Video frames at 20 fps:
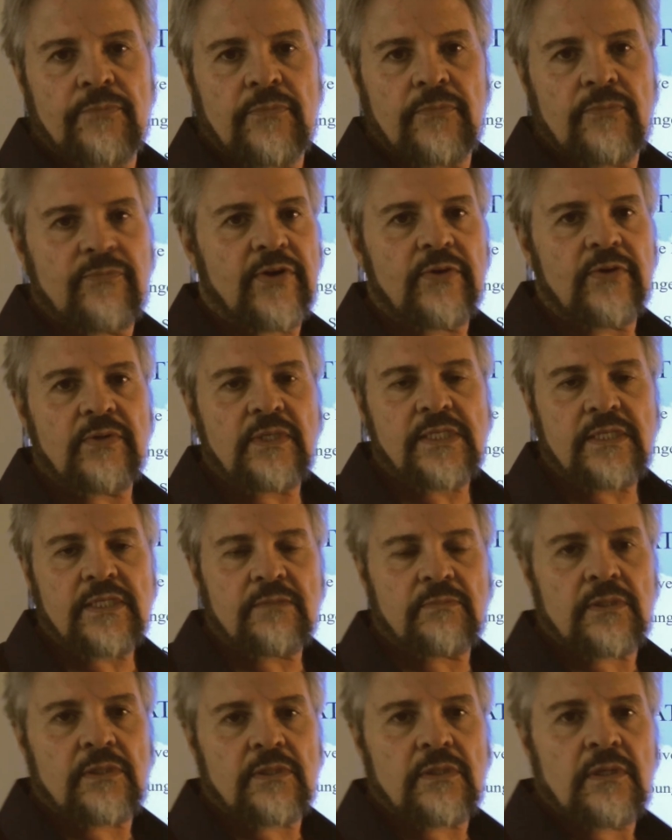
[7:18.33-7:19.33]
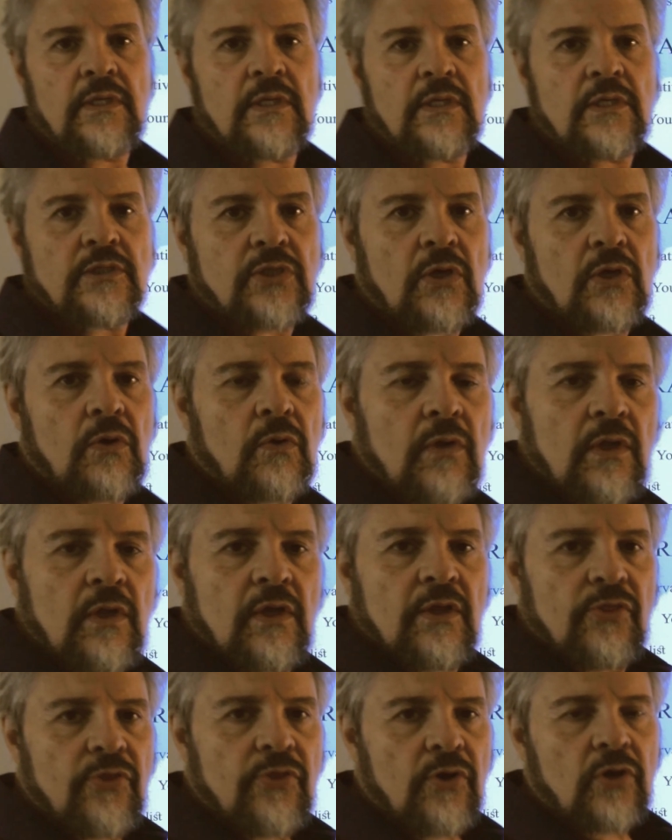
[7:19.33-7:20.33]
Very similar. So
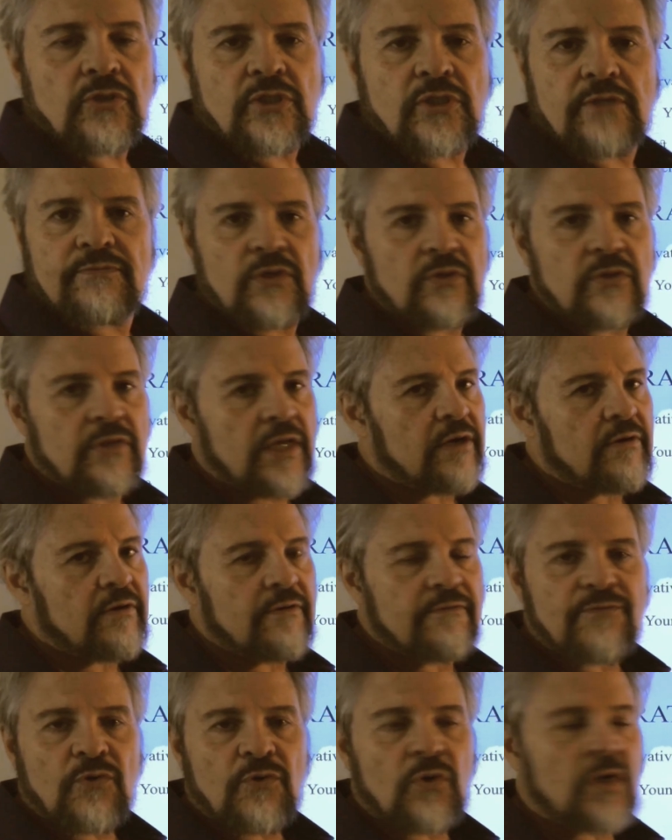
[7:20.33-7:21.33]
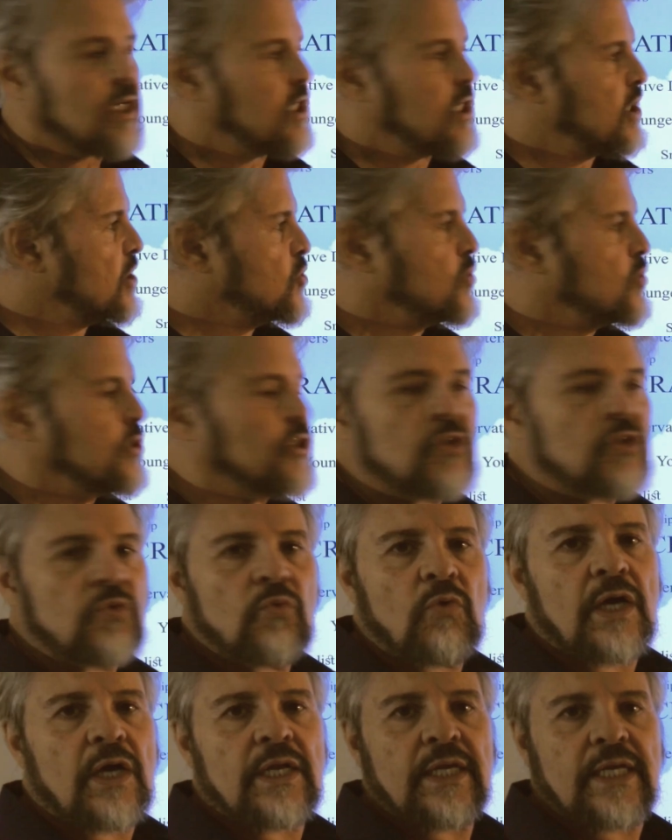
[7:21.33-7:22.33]
those of you that are in foreign countries, you
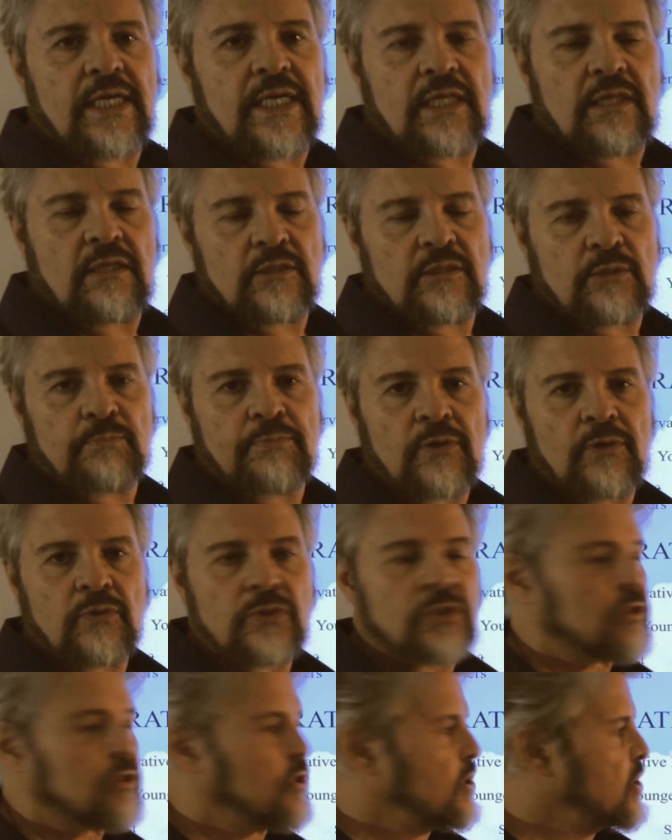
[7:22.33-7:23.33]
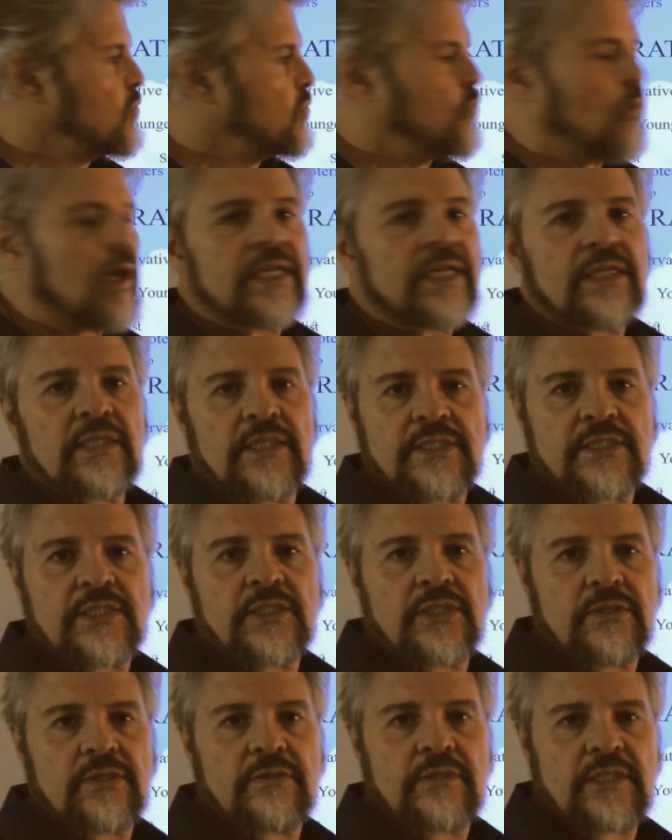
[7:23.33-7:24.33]
want to get this poster and you want to listen
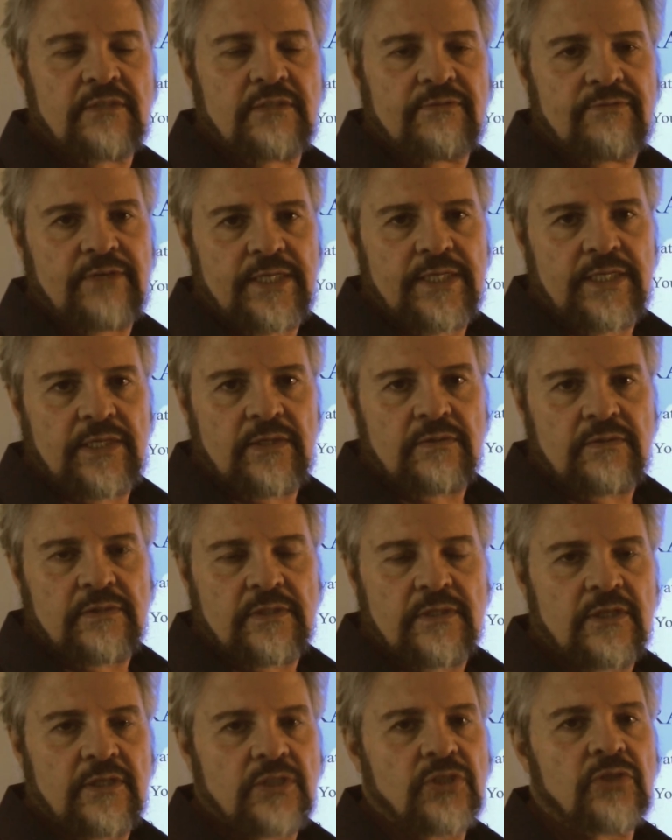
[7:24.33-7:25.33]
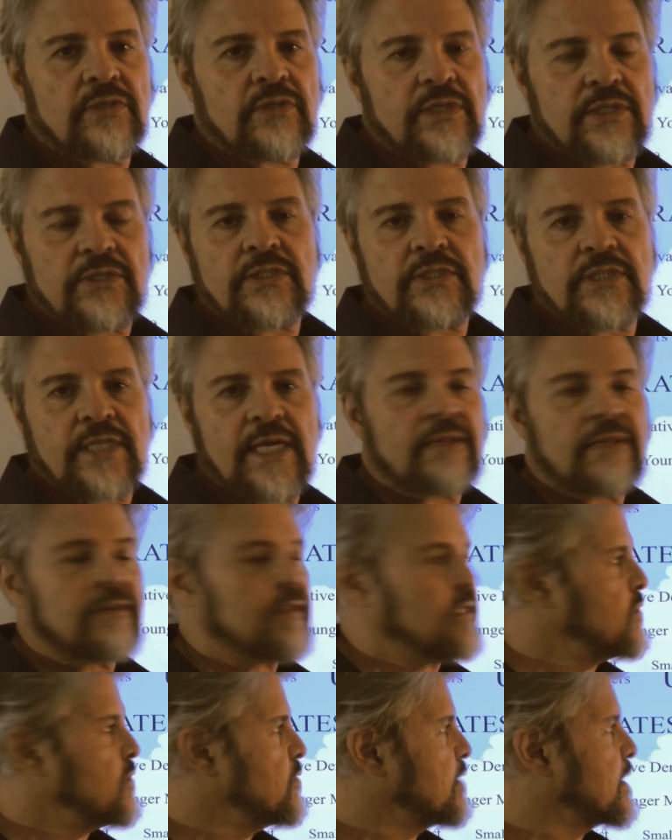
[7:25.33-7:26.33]
to these videos, because you'll understand the
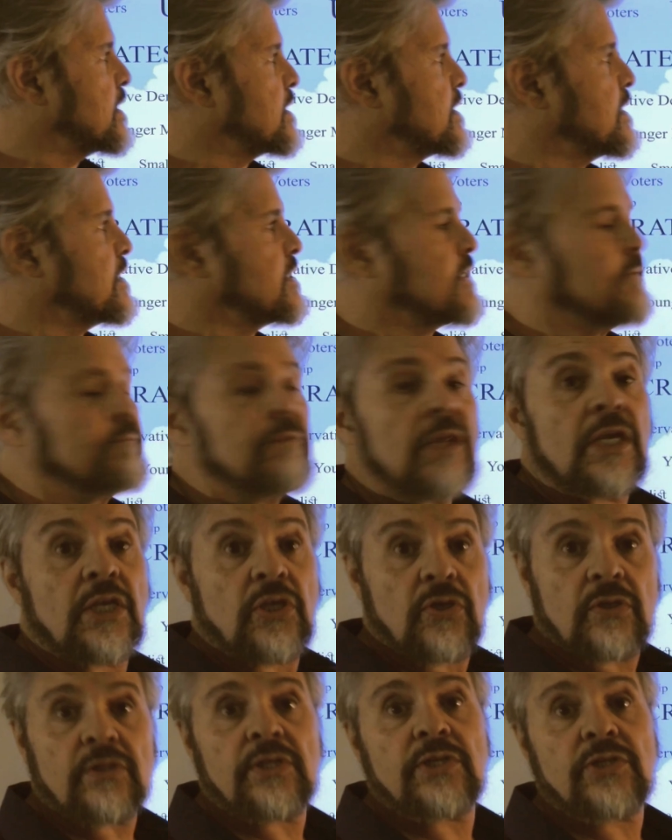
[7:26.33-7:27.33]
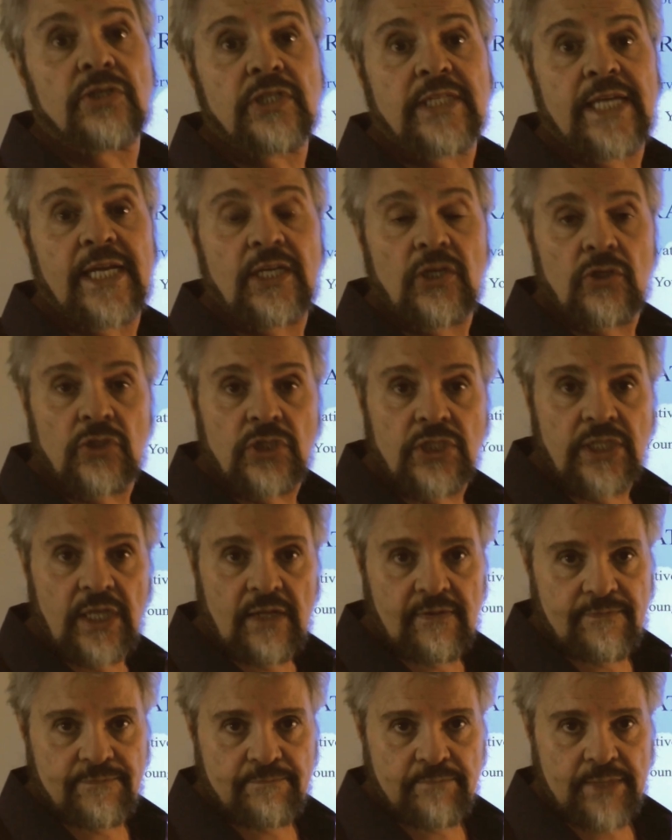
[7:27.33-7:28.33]
U.S. system. You'll understand
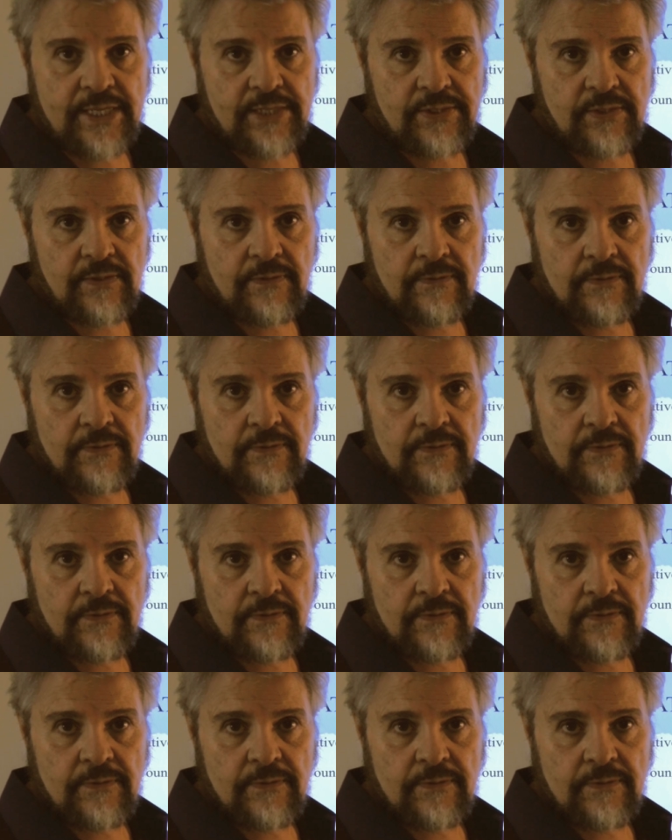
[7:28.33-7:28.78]
yourself better.